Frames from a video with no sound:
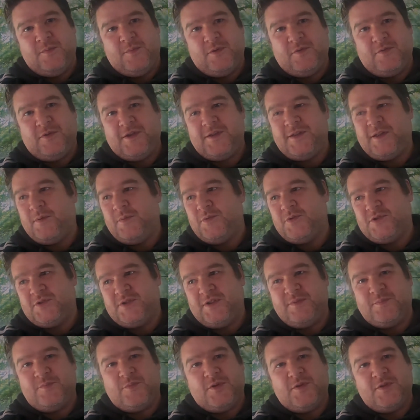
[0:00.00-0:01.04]
but right now we're
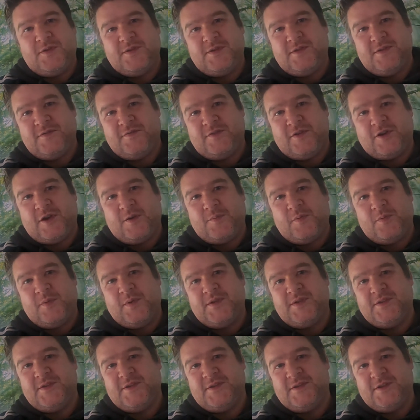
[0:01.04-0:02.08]
just leaving one for a couple of
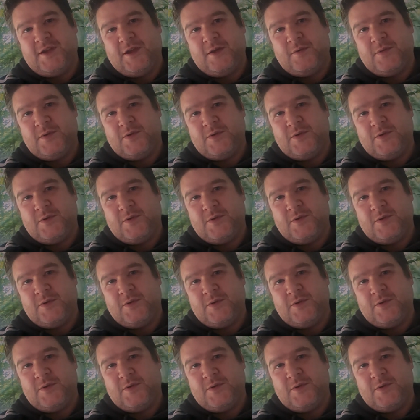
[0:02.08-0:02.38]
weeks and see how